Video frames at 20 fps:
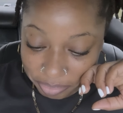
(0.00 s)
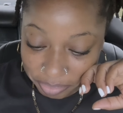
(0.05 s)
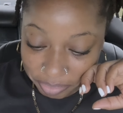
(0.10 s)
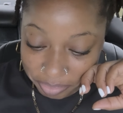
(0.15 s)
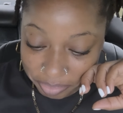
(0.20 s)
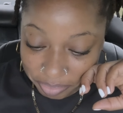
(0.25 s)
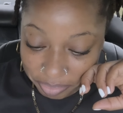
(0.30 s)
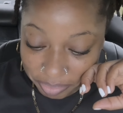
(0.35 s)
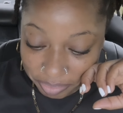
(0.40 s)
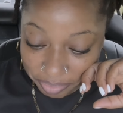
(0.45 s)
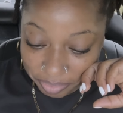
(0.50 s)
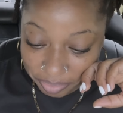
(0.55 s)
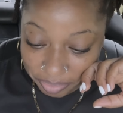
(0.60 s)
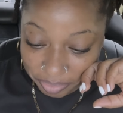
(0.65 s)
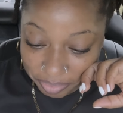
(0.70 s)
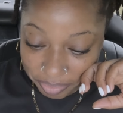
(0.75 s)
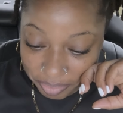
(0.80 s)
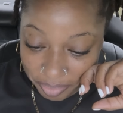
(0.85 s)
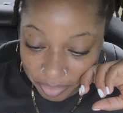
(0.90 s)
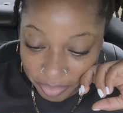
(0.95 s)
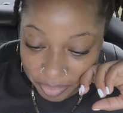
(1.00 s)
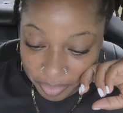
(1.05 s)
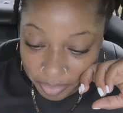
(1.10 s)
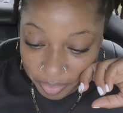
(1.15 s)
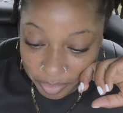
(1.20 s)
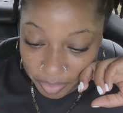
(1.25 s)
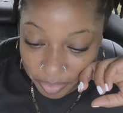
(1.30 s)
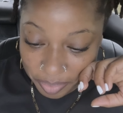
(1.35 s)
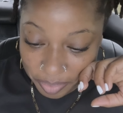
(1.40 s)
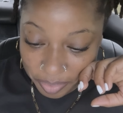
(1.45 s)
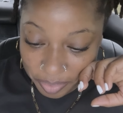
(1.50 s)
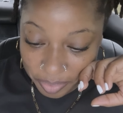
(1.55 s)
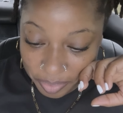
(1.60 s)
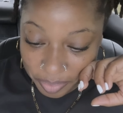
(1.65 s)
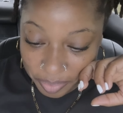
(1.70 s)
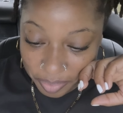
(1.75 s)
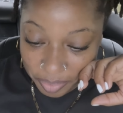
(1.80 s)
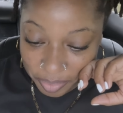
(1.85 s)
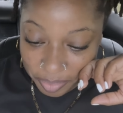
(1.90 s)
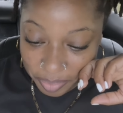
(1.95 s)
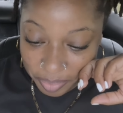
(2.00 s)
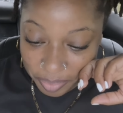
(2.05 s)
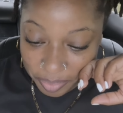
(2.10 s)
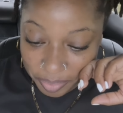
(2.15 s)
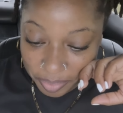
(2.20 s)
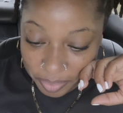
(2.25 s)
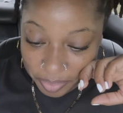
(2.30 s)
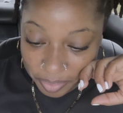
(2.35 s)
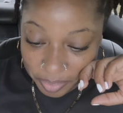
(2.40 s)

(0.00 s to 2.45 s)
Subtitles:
Nothing is said.